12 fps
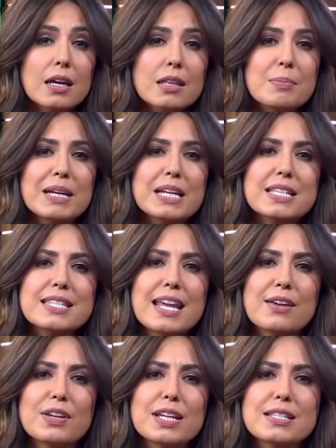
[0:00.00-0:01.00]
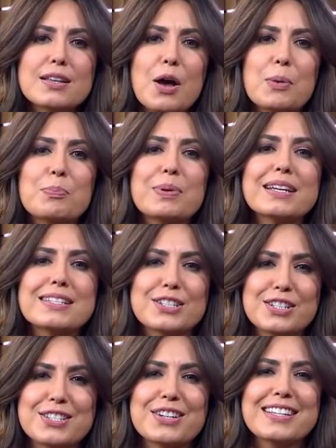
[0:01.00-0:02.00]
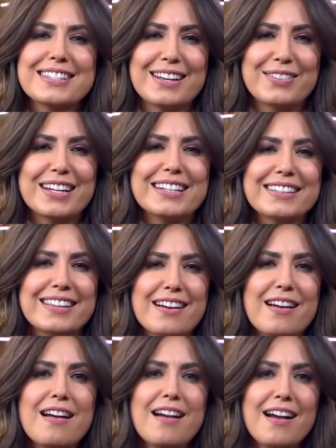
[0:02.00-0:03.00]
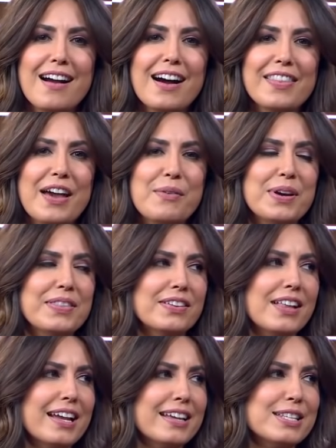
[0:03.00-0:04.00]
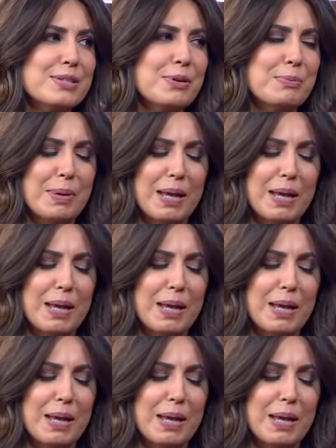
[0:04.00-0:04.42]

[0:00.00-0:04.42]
the biggest savings on big screens. You guys like what I did there on that one? They're liking this one,